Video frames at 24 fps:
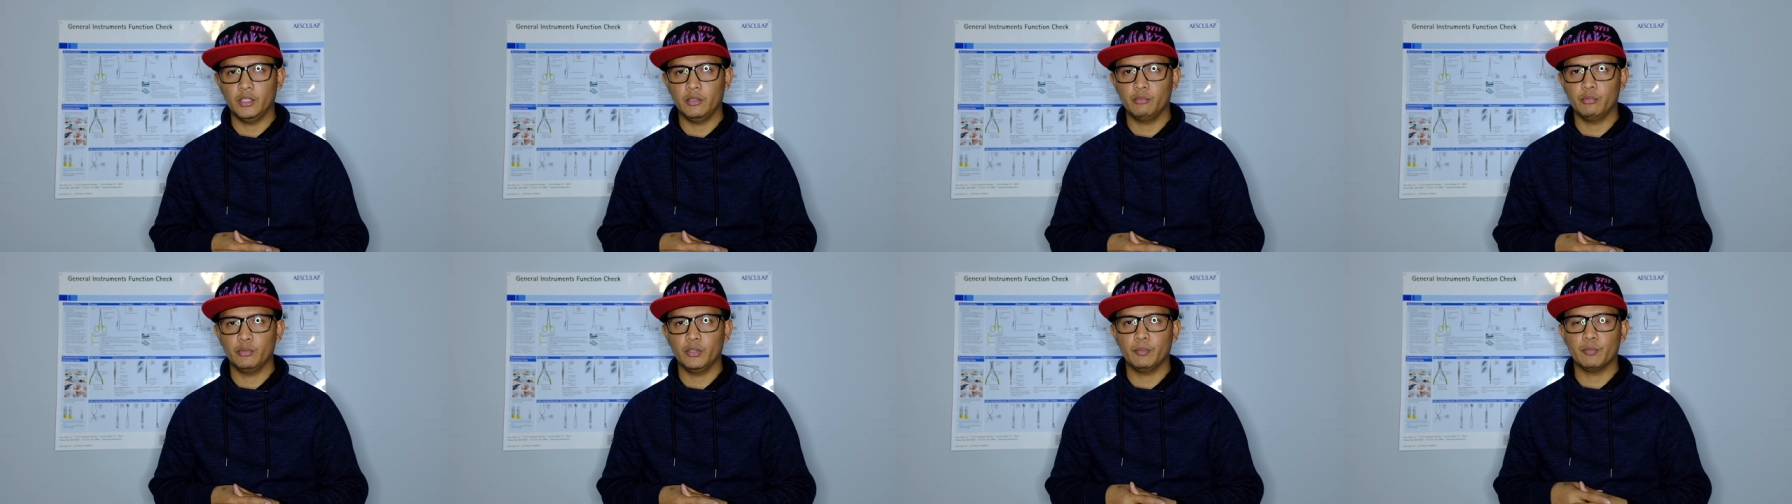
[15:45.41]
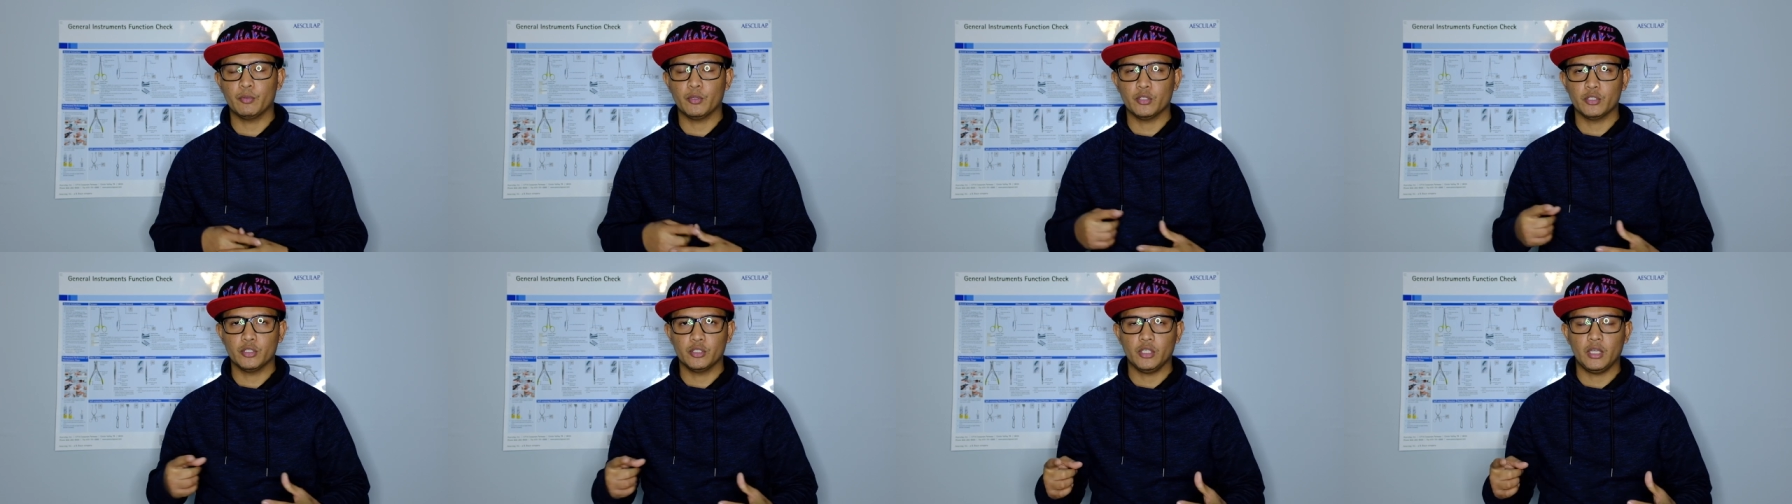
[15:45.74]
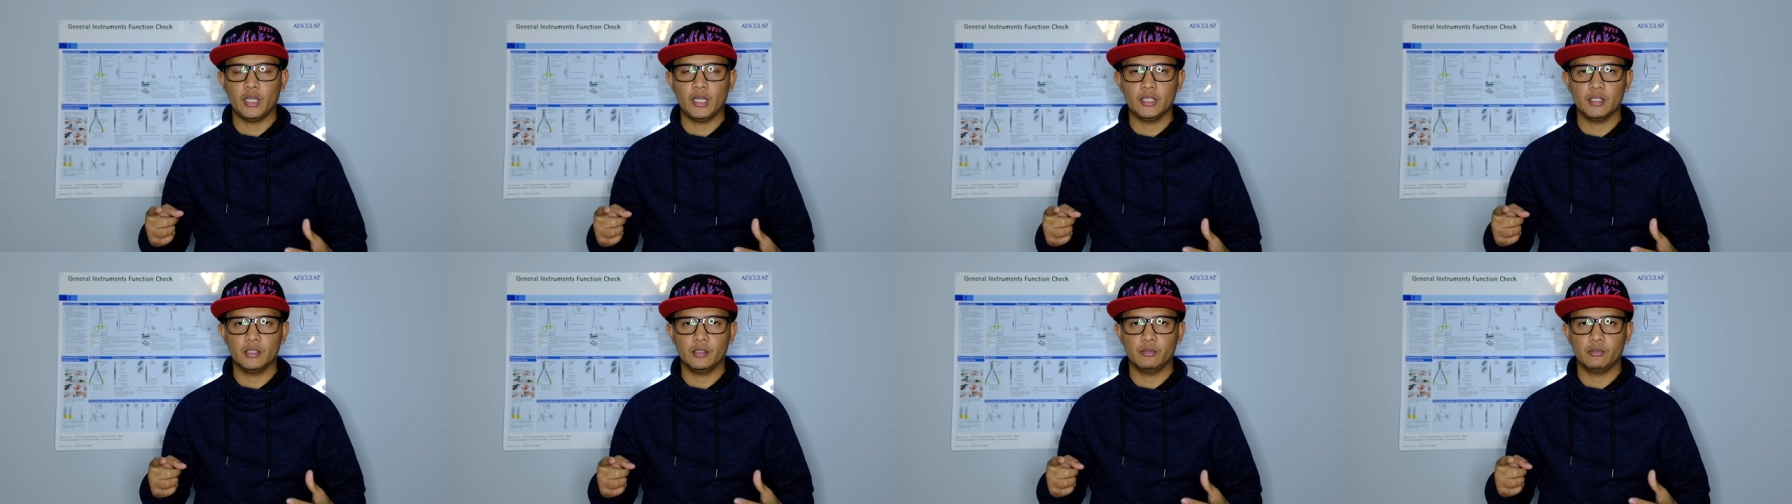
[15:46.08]

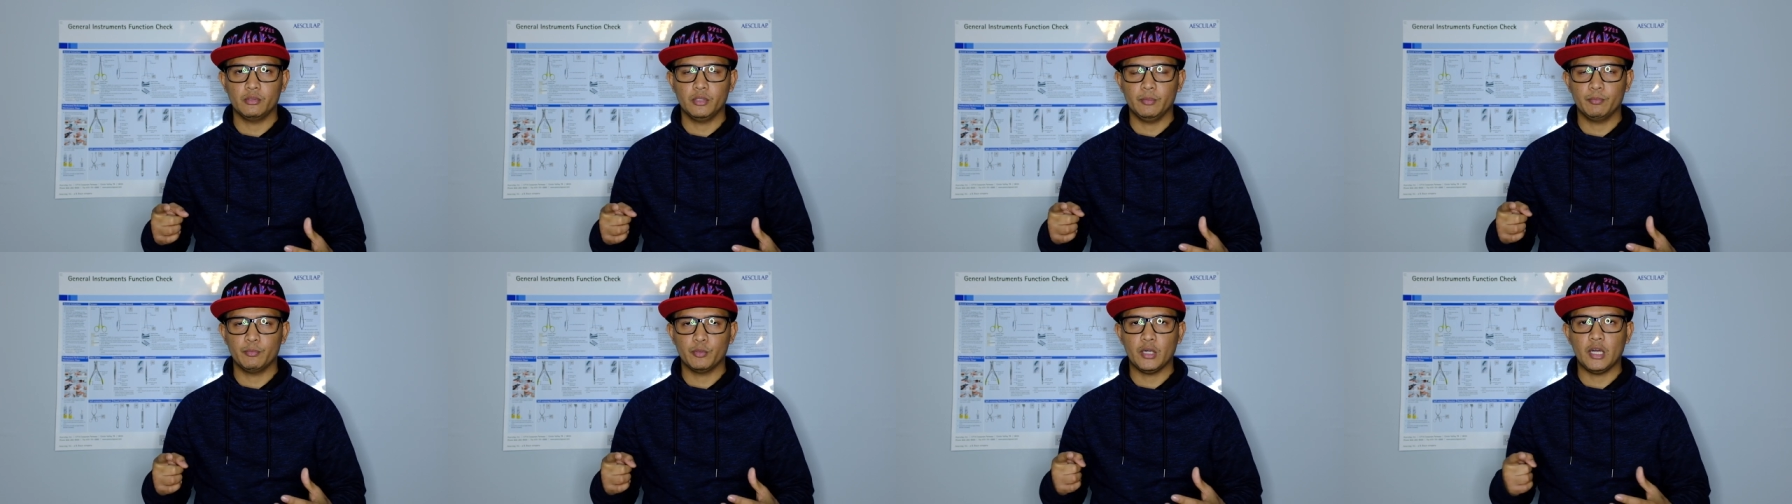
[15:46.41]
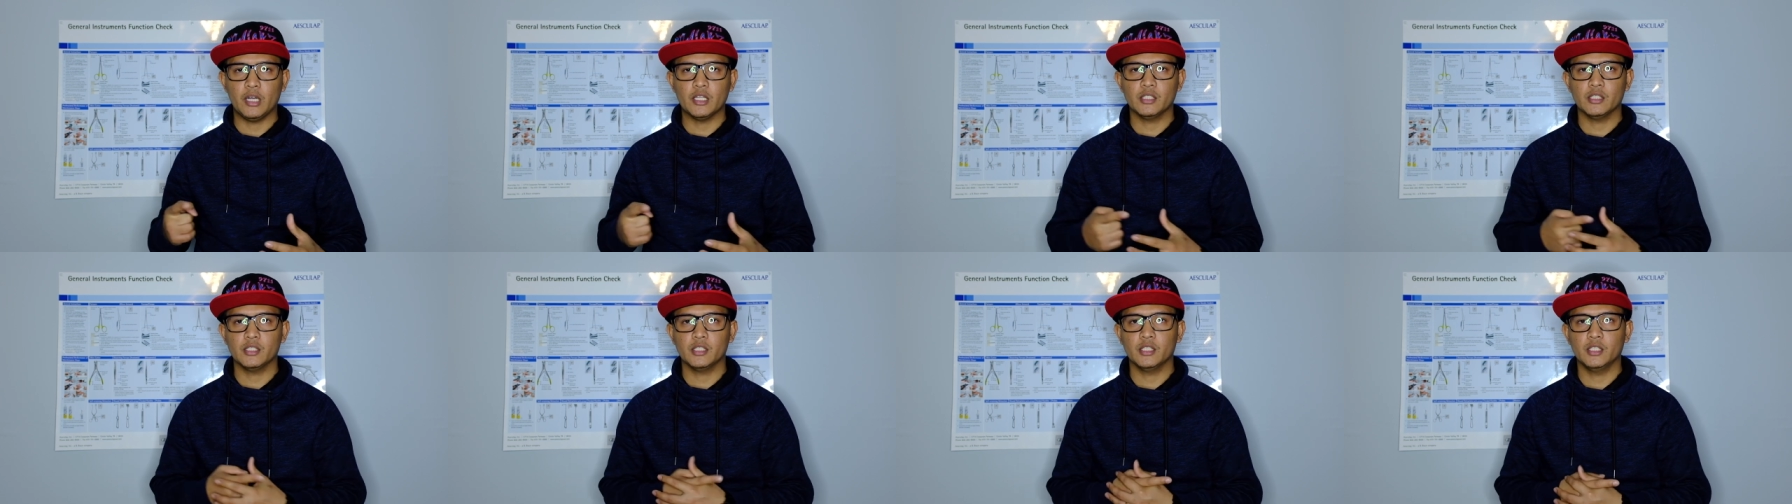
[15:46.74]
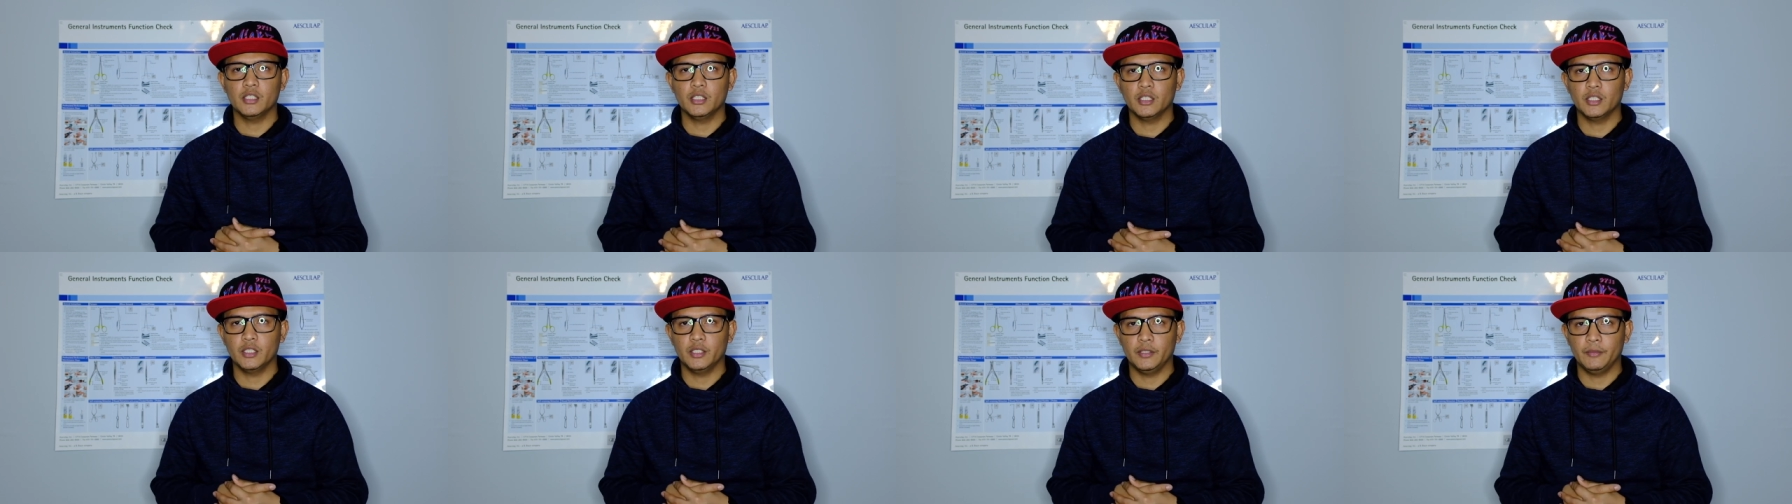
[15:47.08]

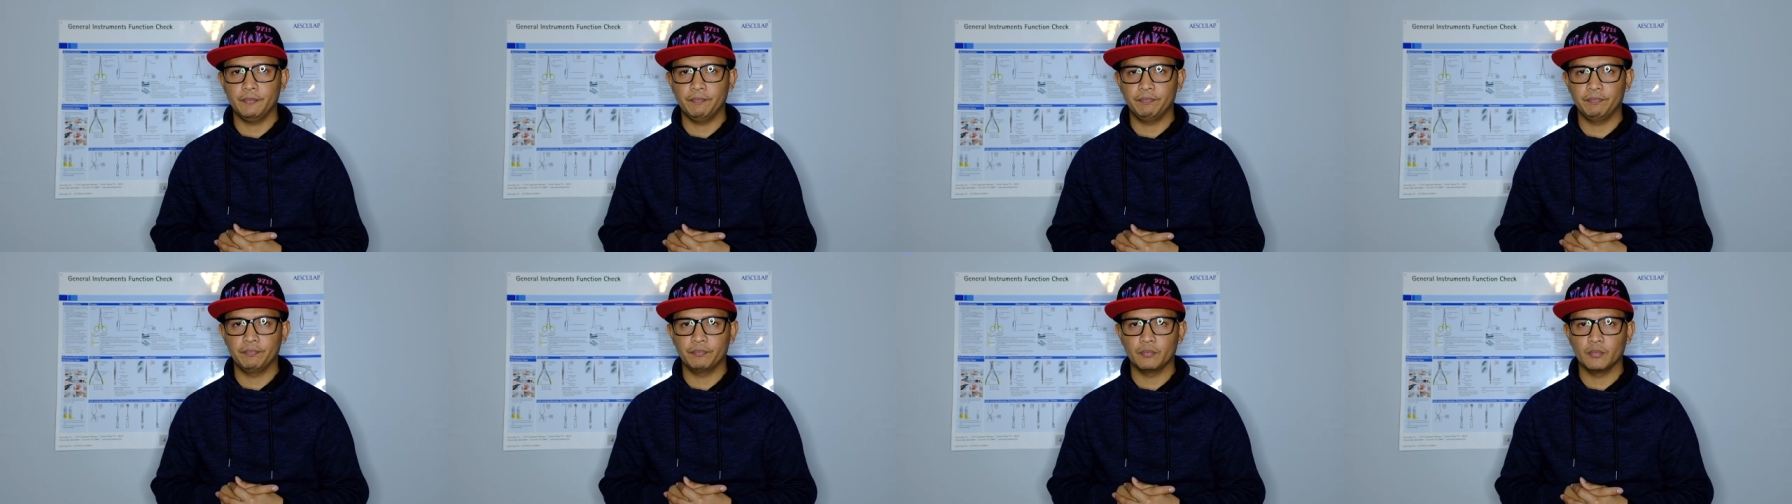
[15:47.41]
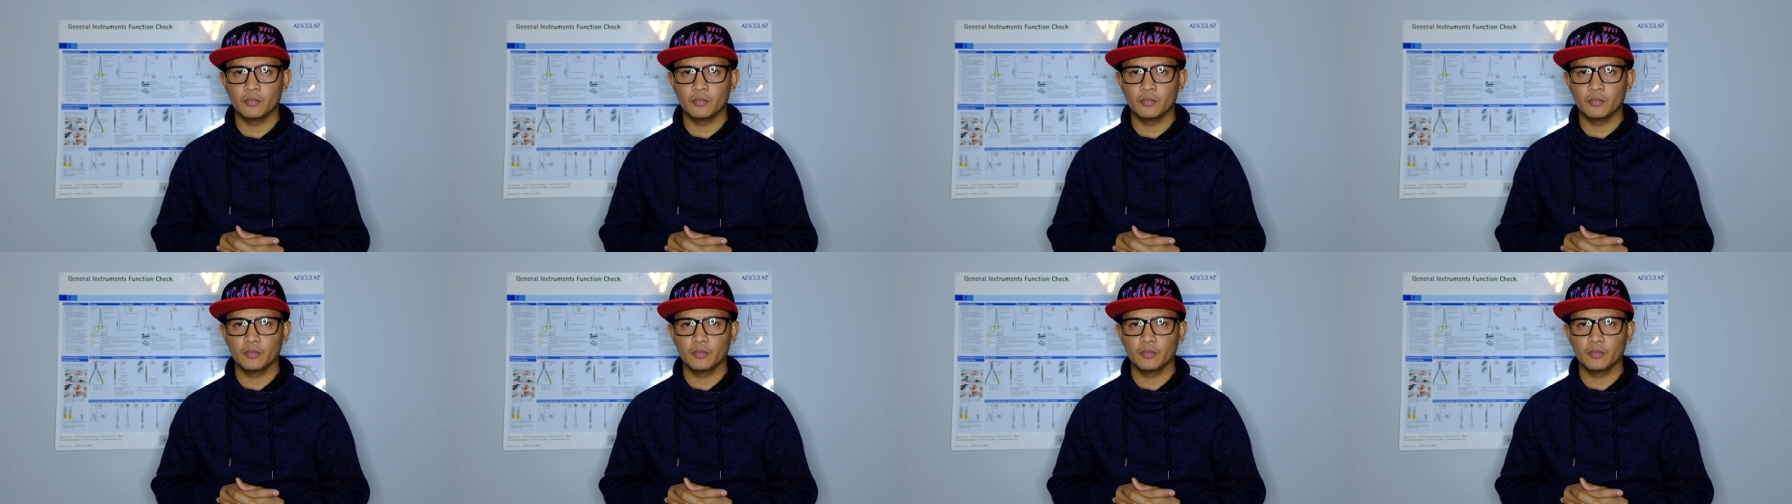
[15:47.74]
reprocessing